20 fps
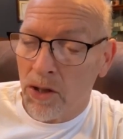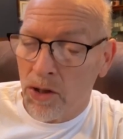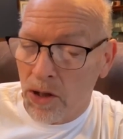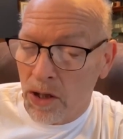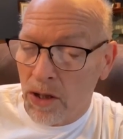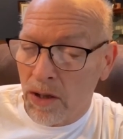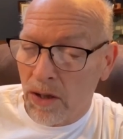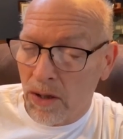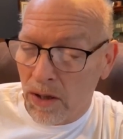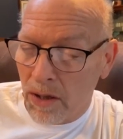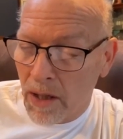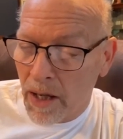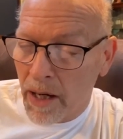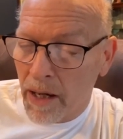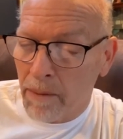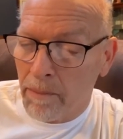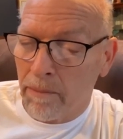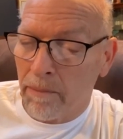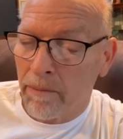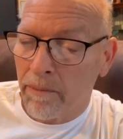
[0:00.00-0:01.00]
Jesus'
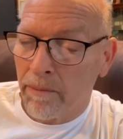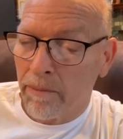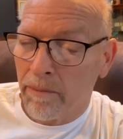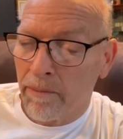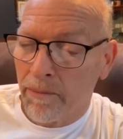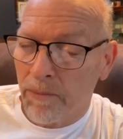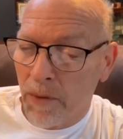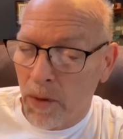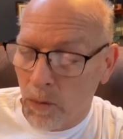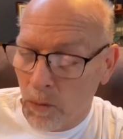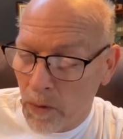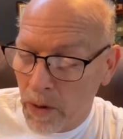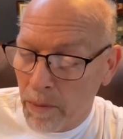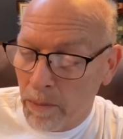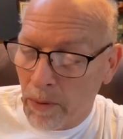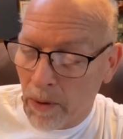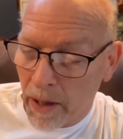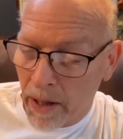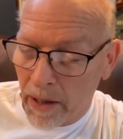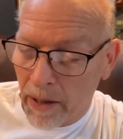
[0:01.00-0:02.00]
name, we
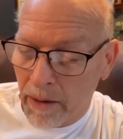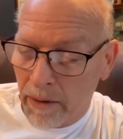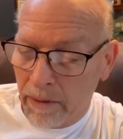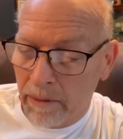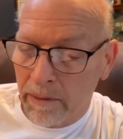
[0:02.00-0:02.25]
pray.